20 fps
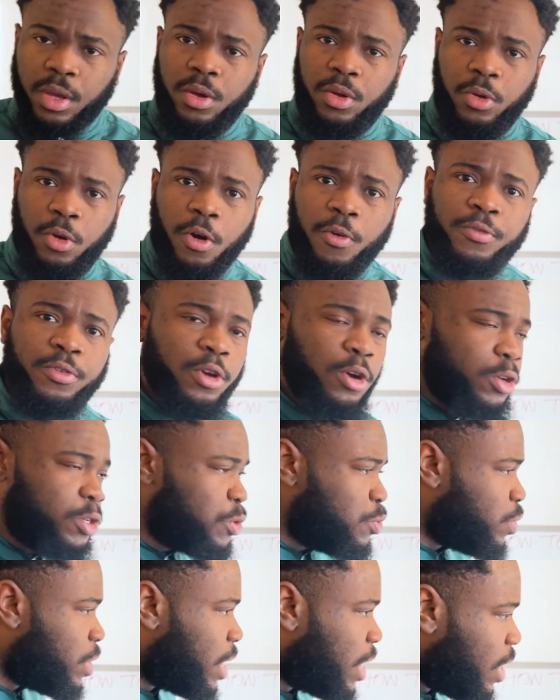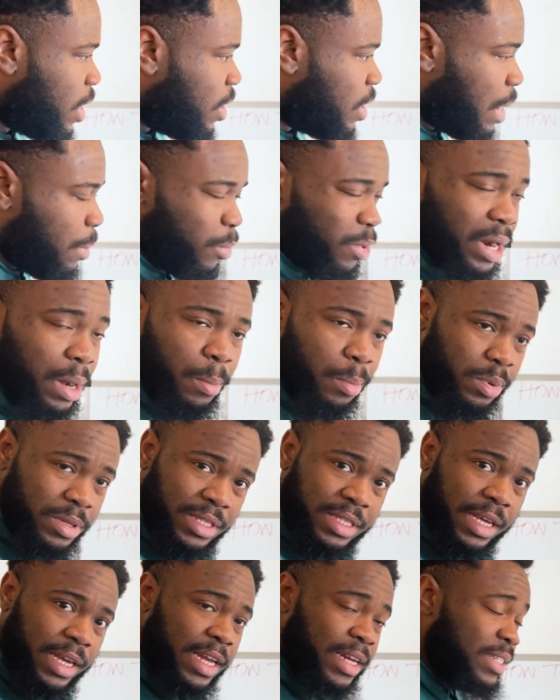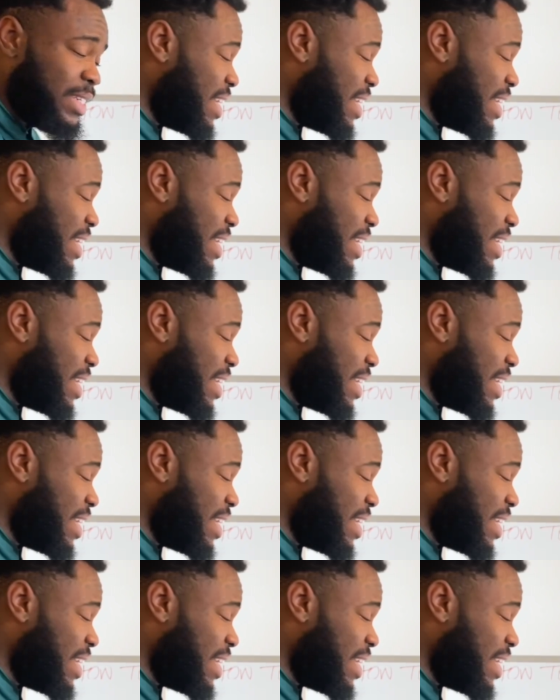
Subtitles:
gov.uk. I'm gonna put it again in